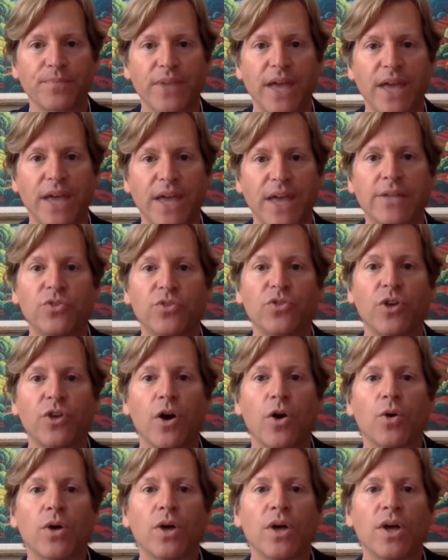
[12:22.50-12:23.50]
And
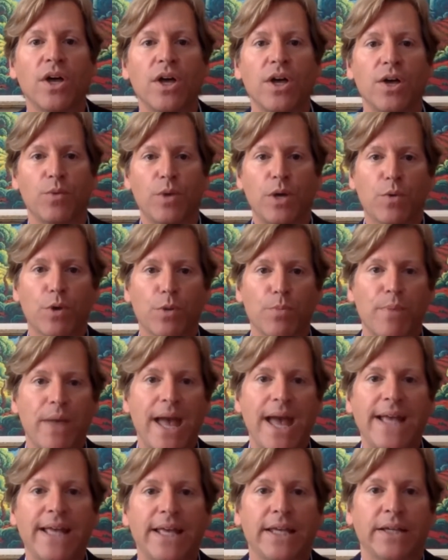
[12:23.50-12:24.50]
so we were
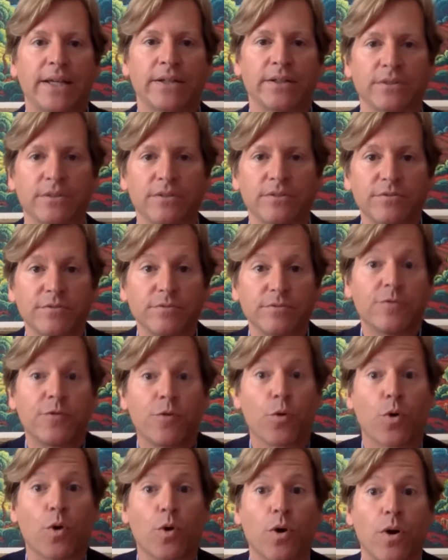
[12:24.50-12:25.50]
begging
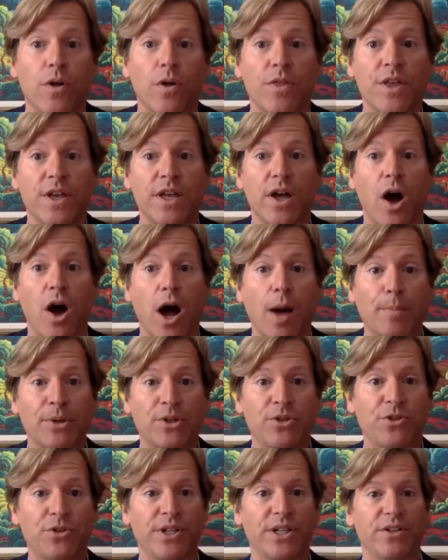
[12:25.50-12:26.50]
for the
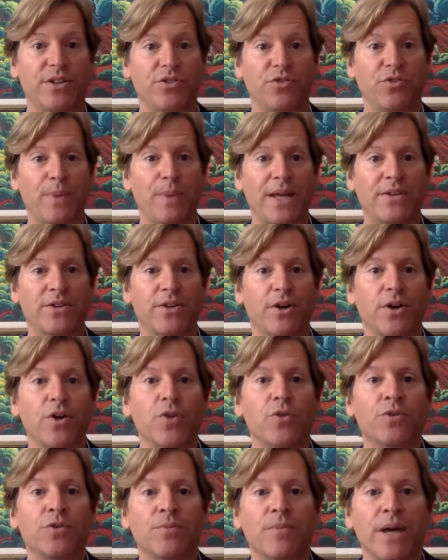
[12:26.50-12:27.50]
opportunity to spend our
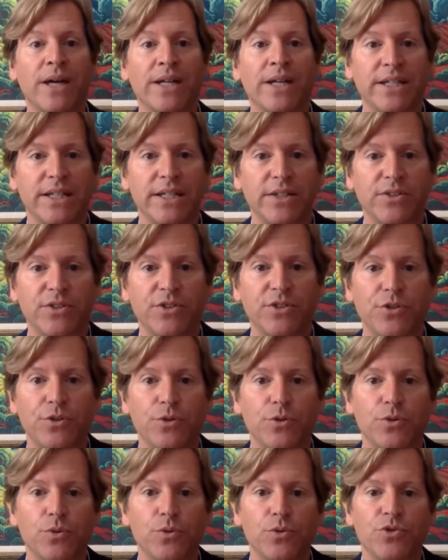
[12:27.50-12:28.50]
own money
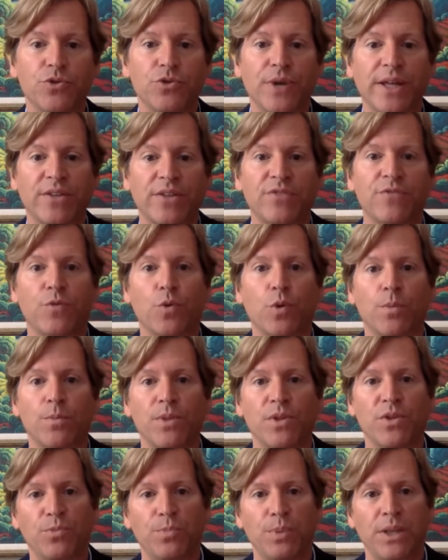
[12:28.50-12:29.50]
to transform
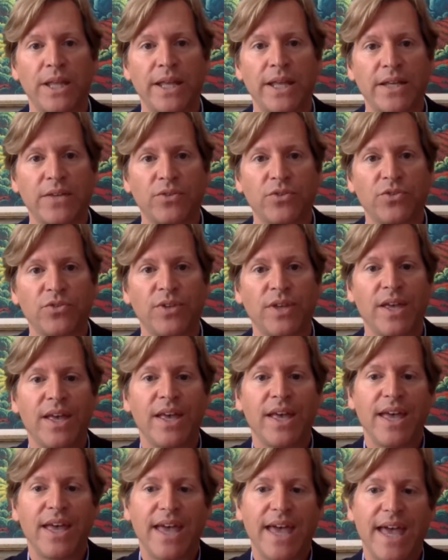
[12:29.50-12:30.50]
this place.
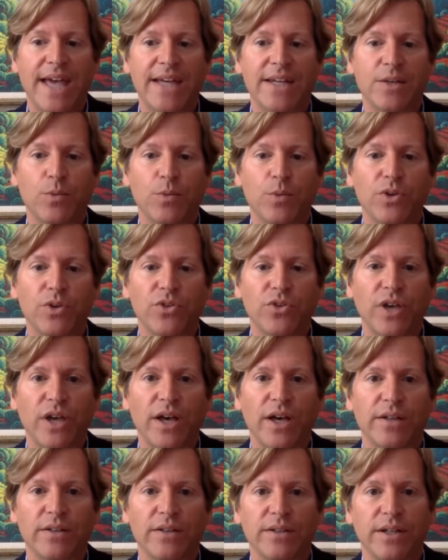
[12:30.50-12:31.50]
And it was
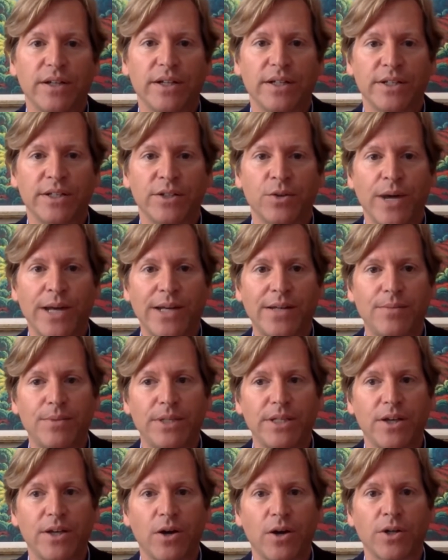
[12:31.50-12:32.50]

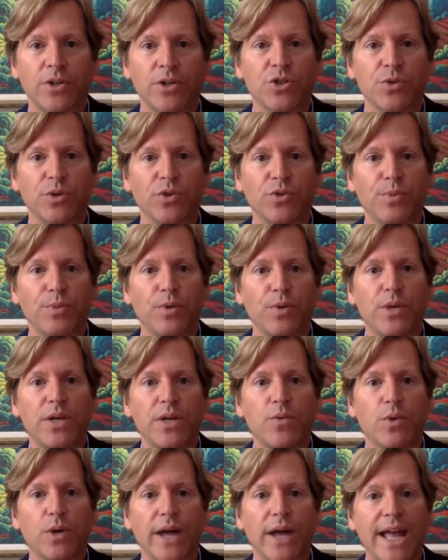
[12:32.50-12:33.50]
incredibly arduous, but we
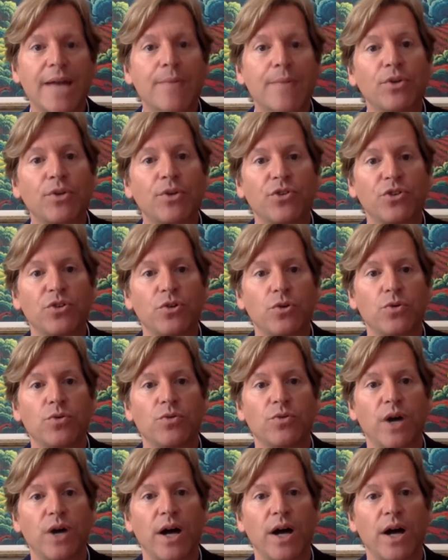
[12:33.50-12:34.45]
were able to